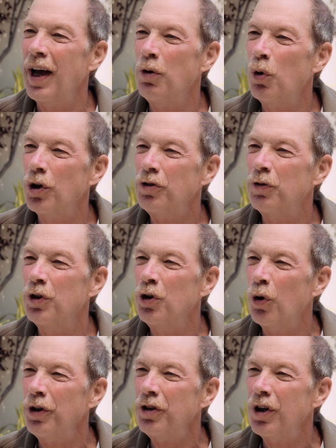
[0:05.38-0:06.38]
worked for
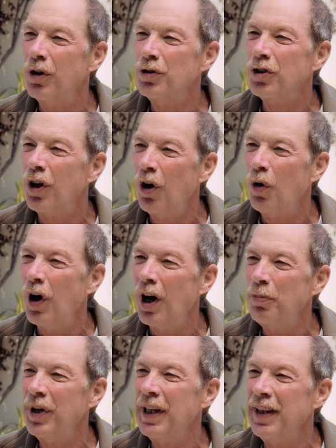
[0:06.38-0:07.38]
North Coast
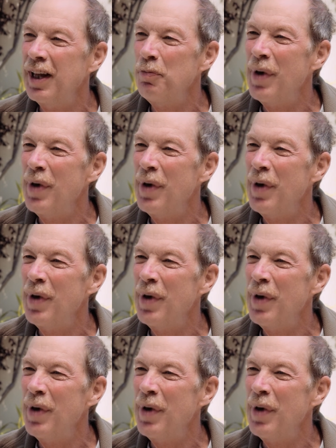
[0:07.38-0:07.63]
Co-op and then